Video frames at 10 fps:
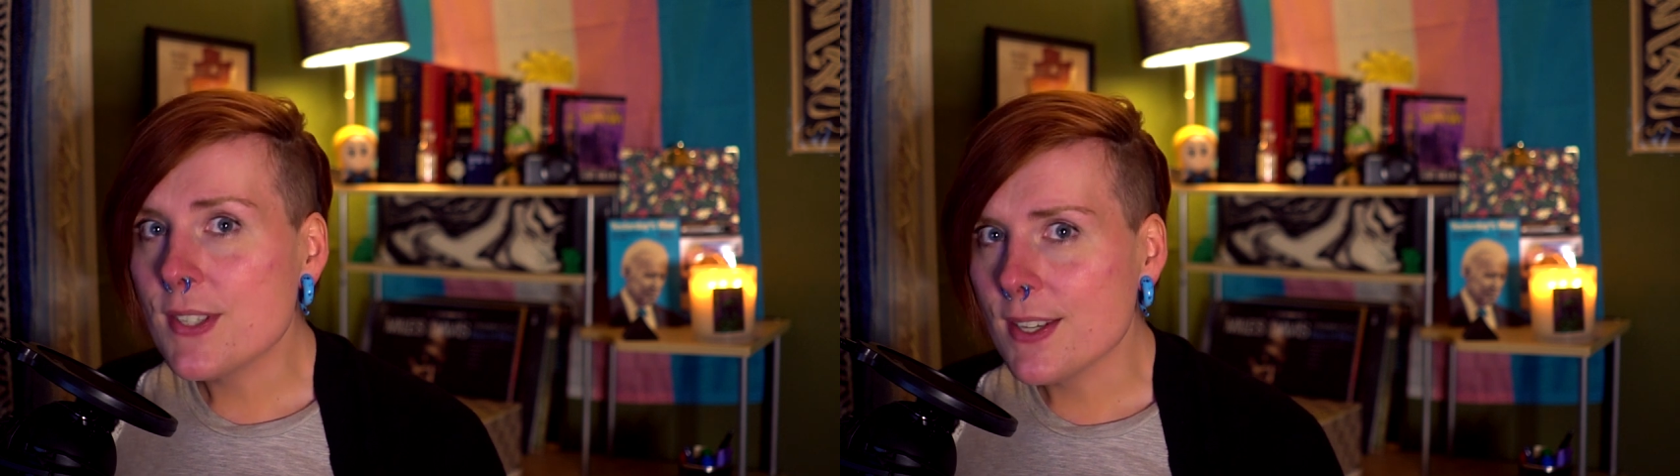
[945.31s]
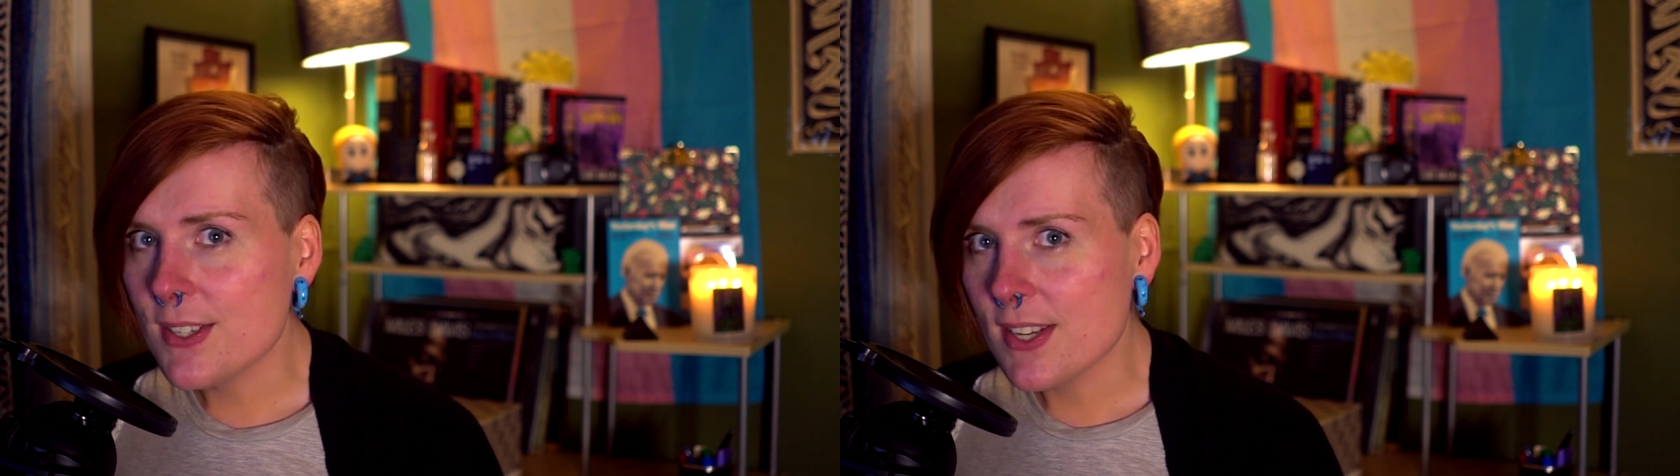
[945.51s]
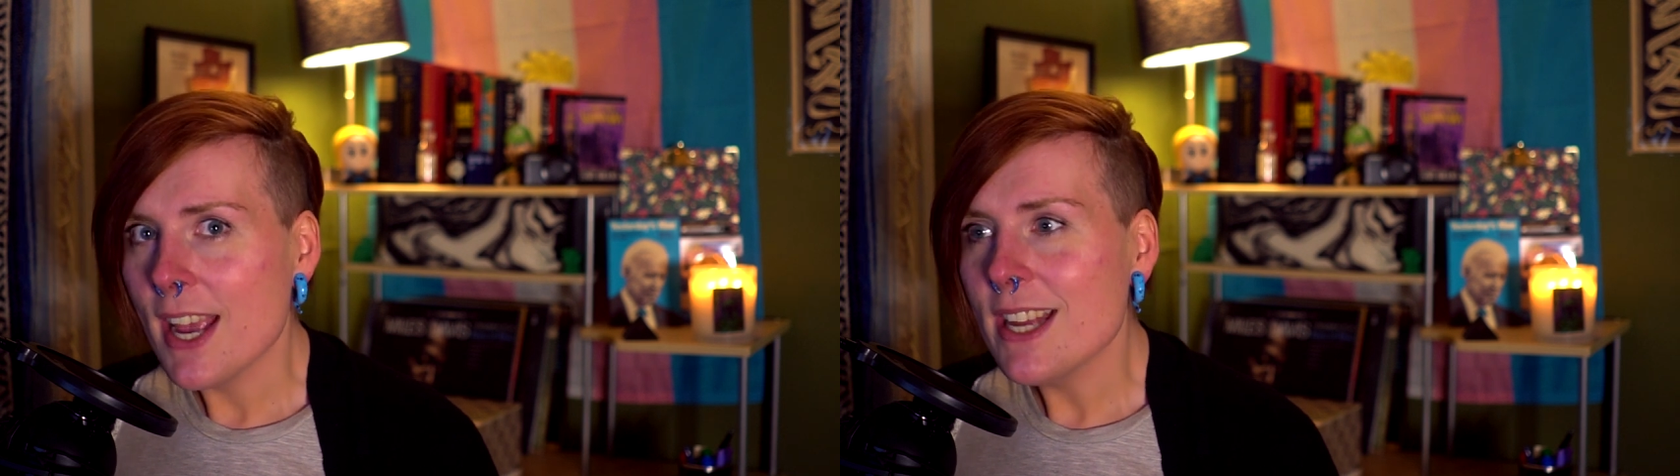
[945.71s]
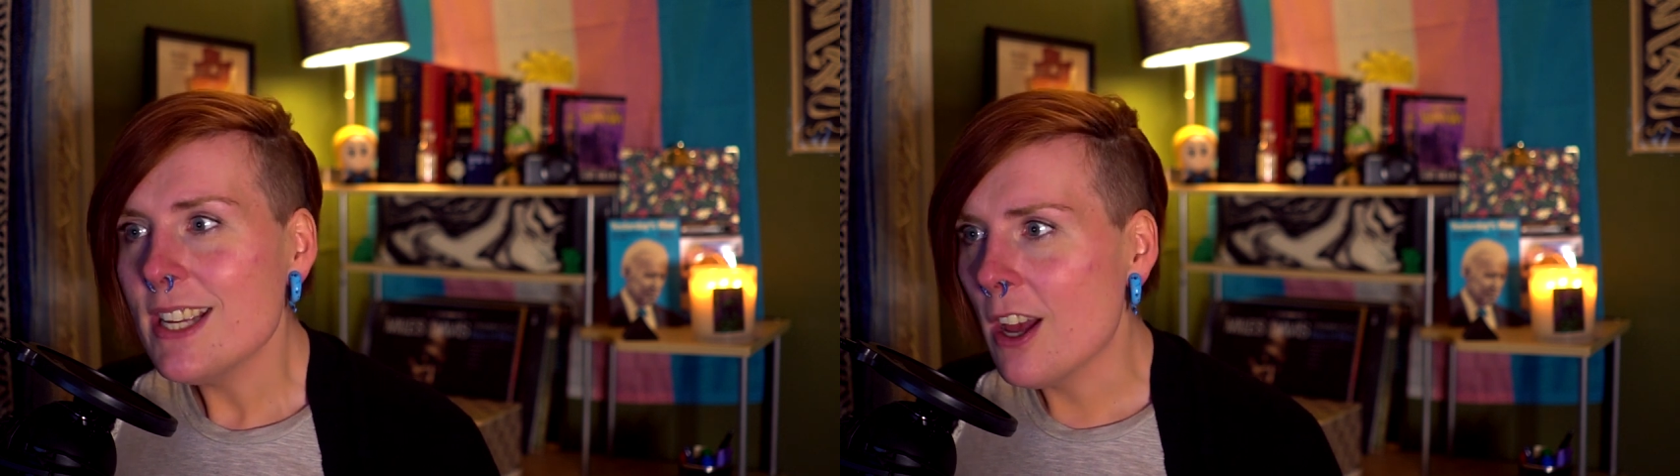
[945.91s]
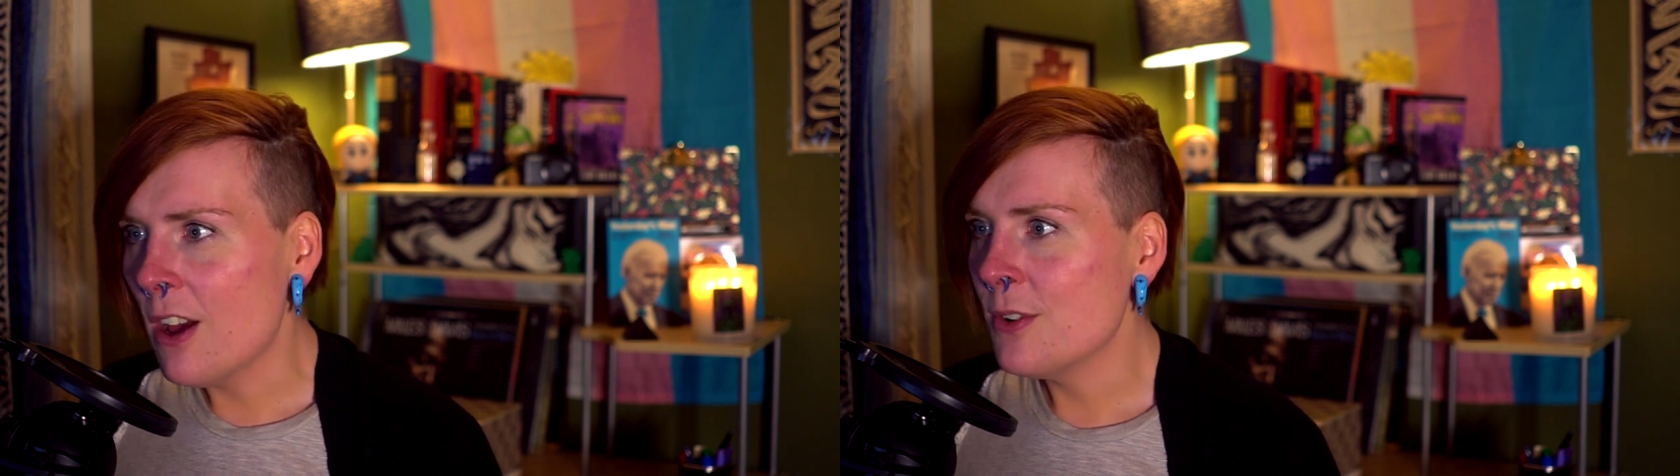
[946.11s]

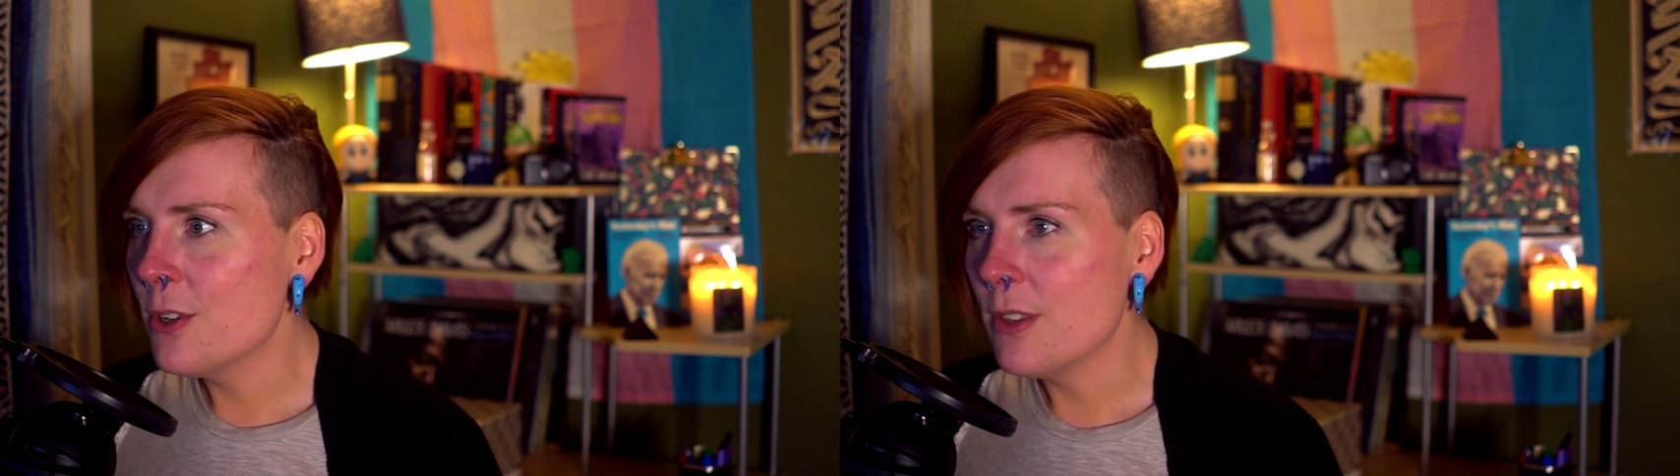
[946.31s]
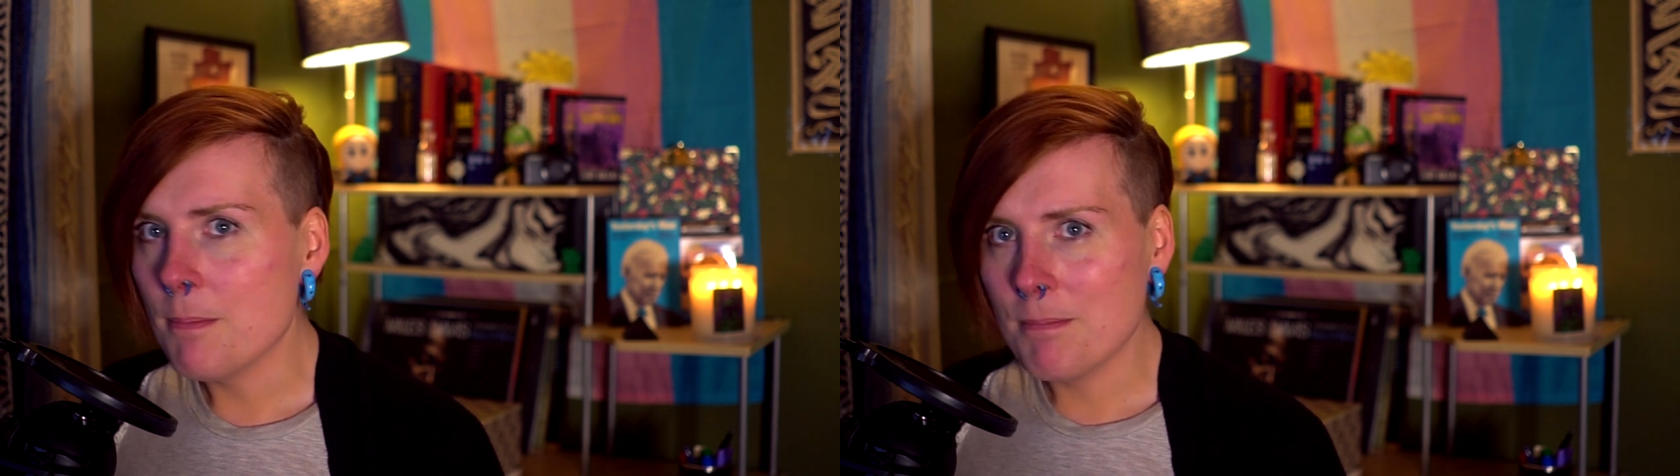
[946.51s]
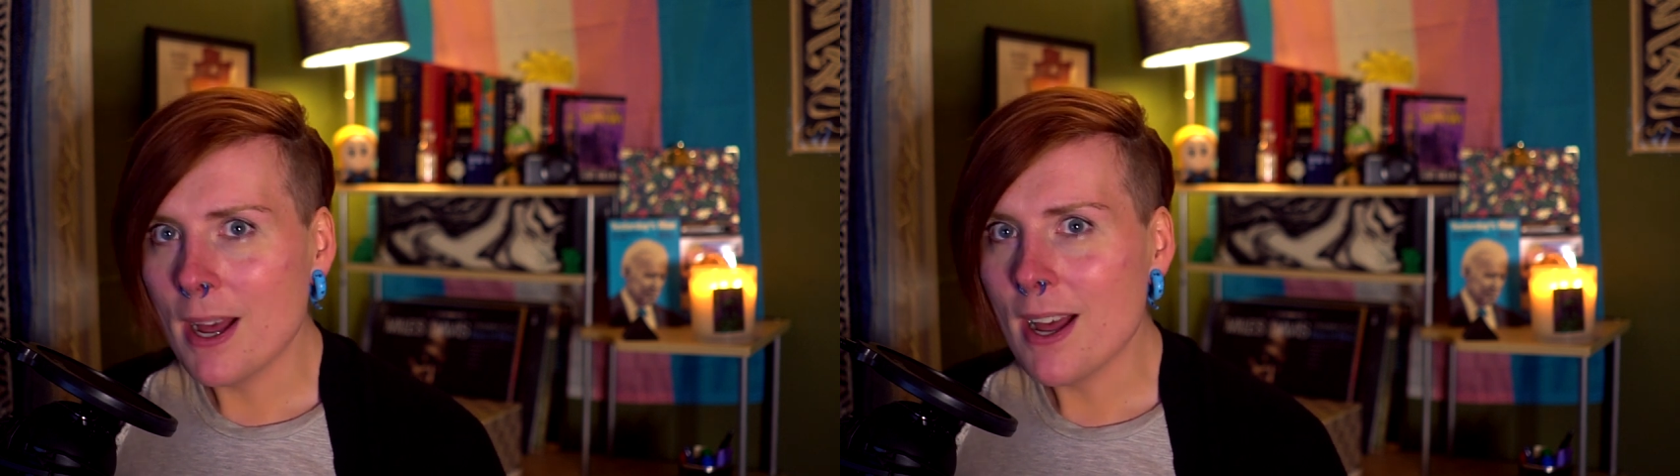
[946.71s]
society under the